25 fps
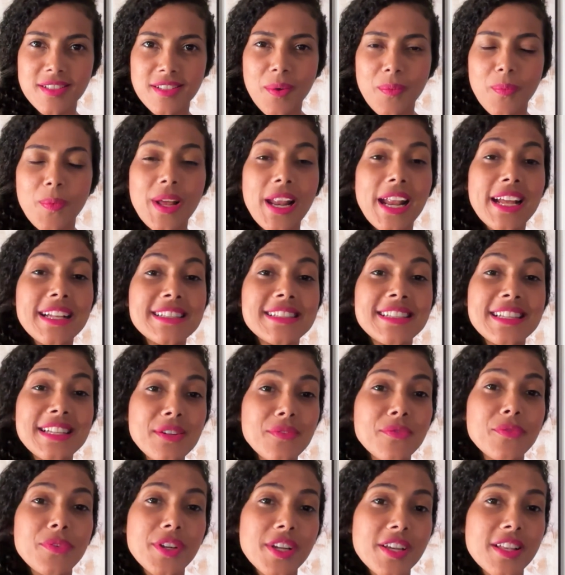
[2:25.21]
What I
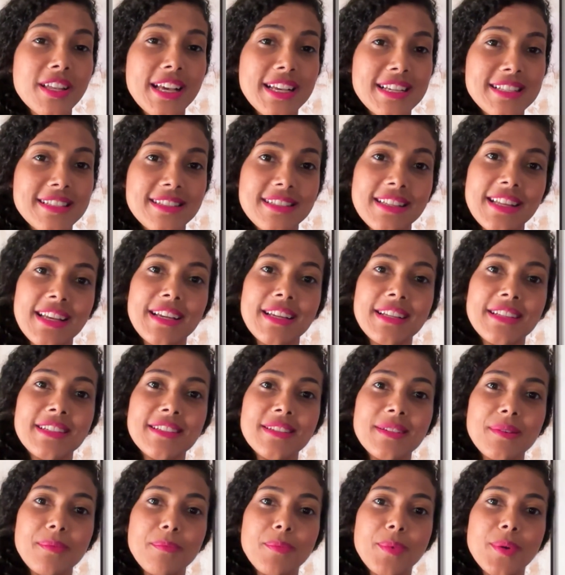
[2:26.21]
didn't realize
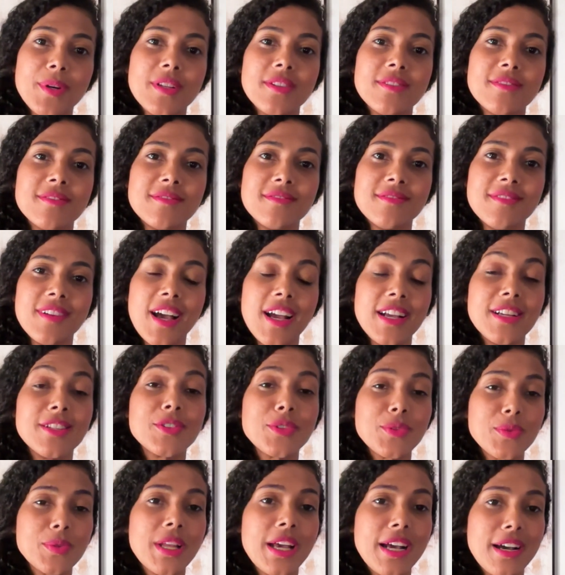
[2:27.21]
then, but I
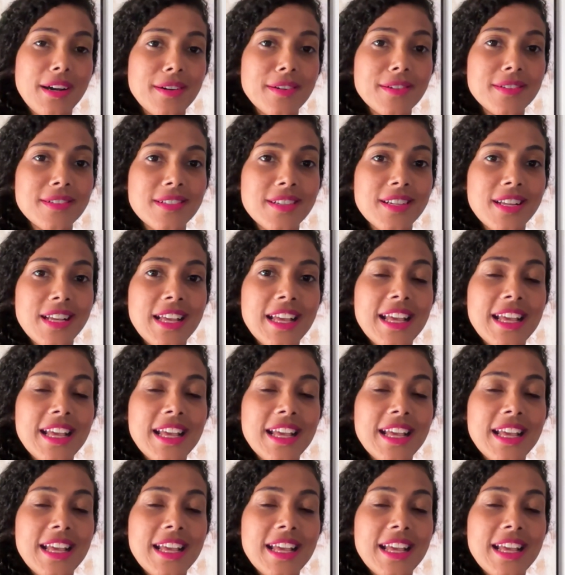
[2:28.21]
do now,